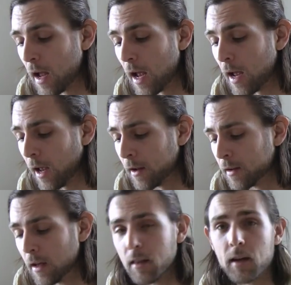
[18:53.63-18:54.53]

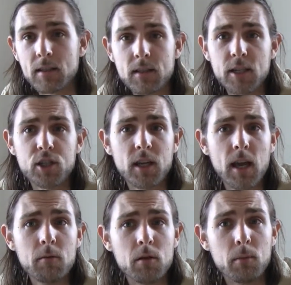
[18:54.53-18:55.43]
And the next day she
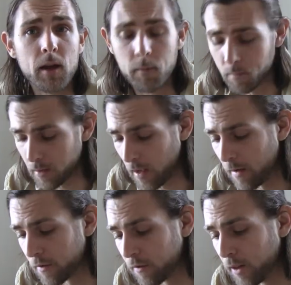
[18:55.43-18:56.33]
came to me
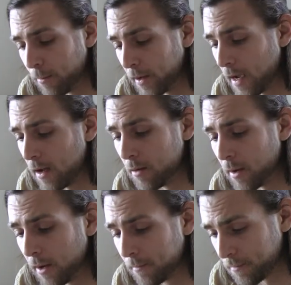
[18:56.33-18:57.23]
after flipping out on me